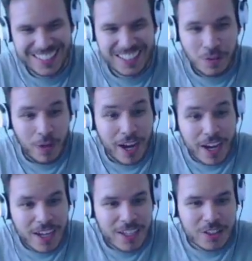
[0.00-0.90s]
What
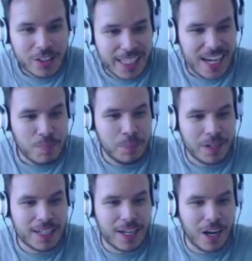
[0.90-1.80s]
you can't
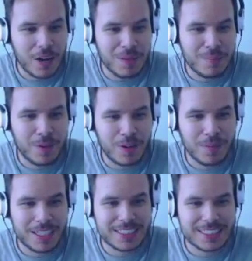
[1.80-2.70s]
put all my
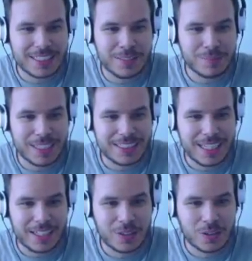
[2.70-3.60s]
Pokemon to sleep. That's
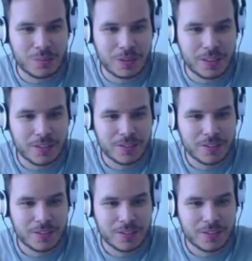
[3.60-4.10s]
not cool, bro.